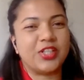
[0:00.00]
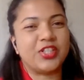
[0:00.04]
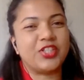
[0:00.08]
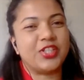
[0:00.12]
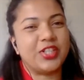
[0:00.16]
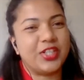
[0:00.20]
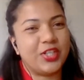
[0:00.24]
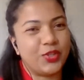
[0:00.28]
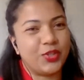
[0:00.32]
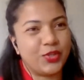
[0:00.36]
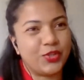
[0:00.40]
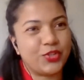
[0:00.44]

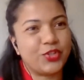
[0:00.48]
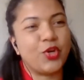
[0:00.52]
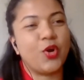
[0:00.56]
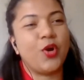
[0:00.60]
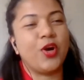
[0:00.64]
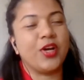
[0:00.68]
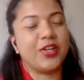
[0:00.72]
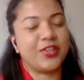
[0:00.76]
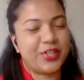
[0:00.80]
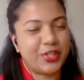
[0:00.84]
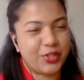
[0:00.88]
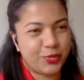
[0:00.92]
and, try
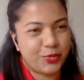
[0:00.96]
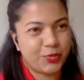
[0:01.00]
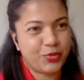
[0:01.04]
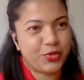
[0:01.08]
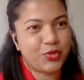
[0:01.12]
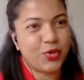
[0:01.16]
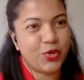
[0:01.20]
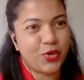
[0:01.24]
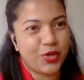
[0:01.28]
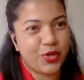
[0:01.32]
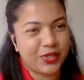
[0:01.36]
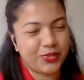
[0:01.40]
to
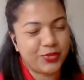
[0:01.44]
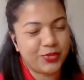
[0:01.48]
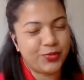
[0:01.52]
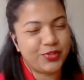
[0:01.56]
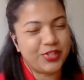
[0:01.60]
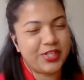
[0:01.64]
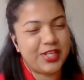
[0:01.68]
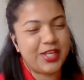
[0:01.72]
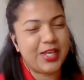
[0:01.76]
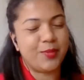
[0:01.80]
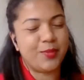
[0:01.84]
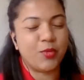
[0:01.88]
talk through
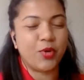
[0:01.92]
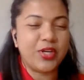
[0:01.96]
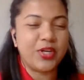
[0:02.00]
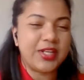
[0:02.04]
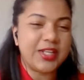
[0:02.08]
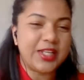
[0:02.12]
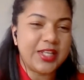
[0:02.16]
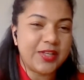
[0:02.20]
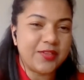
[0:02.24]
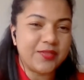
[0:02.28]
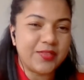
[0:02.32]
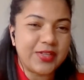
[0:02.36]
them or
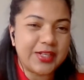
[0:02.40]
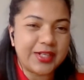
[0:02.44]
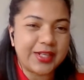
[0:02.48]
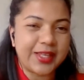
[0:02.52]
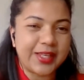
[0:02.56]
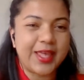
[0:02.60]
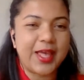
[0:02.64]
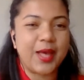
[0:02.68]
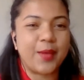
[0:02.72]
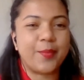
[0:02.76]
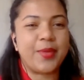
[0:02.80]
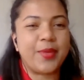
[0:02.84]
leave little
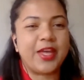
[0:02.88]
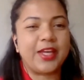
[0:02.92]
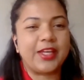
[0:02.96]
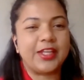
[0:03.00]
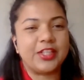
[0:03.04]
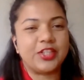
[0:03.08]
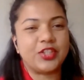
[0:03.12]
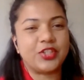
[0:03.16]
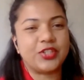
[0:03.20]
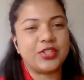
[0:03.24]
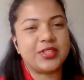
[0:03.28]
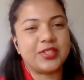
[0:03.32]
care
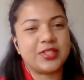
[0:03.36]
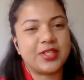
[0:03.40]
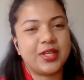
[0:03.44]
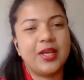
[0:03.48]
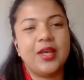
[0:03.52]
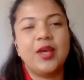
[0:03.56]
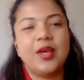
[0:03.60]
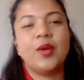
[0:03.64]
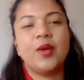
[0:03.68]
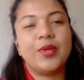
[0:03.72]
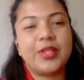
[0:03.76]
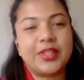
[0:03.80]
packages
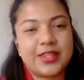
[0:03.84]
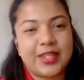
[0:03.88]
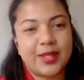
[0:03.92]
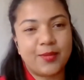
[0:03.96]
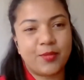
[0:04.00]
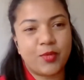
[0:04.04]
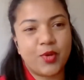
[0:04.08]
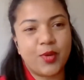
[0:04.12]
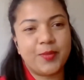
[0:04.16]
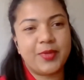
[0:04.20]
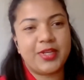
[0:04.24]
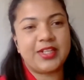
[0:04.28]
with
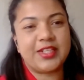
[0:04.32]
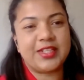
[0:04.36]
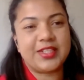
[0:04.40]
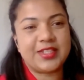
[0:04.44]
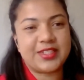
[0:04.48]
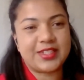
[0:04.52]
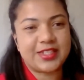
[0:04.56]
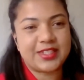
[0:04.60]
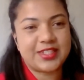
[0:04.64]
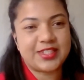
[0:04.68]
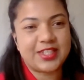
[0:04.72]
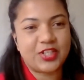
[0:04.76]
thermometers,
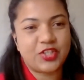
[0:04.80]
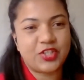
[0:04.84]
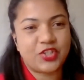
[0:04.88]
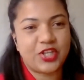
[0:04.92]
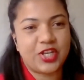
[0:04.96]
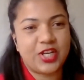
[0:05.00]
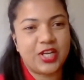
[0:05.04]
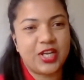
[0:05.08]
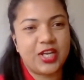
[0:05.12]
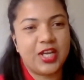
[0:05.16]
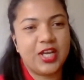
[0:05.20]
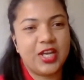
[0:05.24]

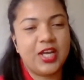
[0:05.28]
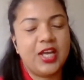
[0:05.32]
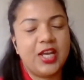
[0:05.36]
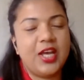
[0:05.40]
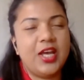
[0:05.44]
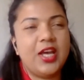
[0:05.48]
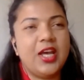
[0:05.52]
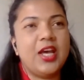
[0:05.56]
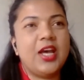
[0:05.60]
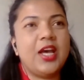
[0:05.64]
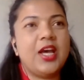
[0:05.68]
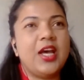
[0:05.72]
etc.
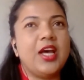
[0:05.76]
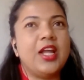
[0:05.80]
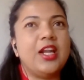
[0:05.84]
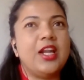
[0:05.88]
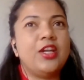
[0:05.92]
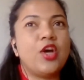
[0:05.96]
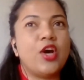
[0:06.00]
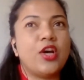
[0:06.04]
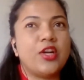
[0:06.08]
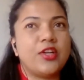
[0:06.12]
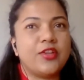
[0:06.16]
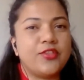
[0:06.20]
A
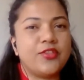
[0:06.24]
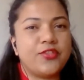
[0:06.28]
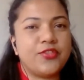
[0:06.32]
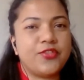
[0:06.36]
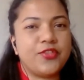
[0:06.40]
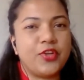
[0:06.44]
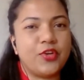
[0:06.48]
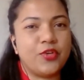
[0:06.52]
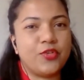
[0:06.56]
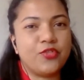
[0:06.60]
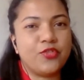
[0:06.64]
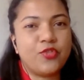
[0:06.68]
lot of,
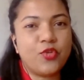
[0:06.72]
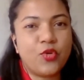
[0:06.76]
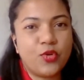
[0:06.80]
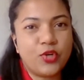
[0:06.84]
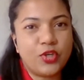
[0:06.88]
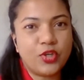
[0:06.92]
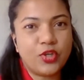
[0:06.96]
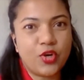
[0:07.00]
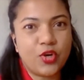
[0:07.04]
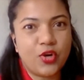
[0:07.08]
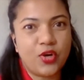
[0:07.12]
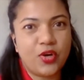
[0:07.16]

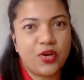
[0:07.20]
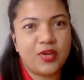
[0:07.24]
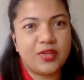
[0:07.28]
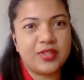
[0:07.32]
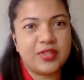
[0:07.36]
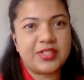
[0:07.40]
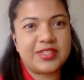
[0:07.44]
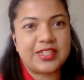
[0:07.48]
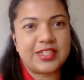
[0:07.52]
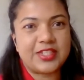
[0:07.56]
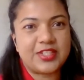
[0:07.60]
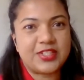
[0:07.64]
phone
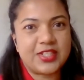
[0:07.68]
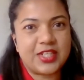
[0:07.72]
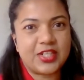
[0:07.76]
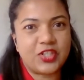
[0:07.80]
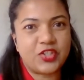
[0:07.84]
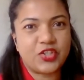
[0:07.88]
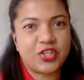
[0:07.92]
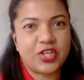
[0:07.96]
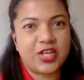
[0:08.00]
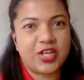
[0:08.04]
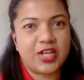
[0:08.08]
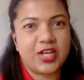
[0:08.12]
calls,
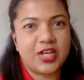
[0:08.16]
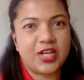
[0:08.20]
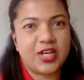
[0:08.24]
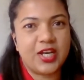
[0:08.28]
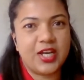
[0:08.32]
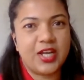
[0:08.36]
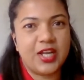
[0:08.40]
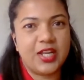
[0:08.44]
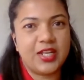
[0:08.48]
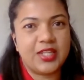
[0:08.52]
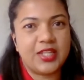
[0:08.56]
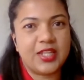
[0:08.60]
etc.
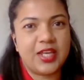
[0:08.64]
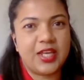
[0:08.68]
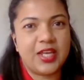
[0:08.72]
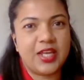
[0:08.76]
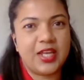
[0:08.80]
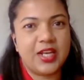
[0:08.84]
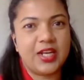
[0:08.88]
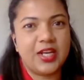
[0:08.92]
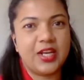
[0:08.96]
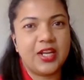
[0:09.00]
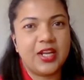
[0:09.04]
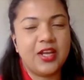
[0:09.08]
And then,